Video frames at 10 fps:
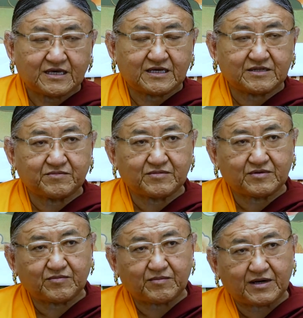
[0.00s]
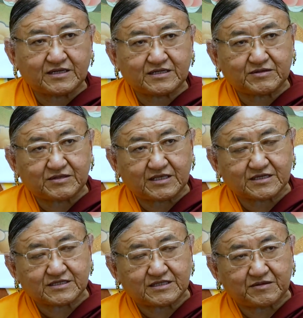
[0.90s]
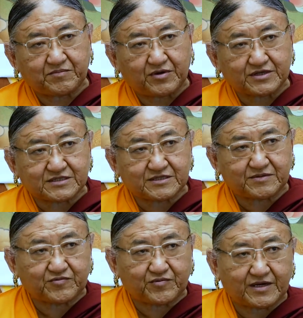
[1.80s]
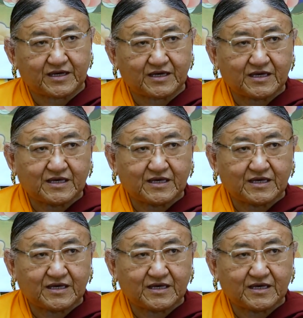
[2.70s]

and mind thinks in a positive way,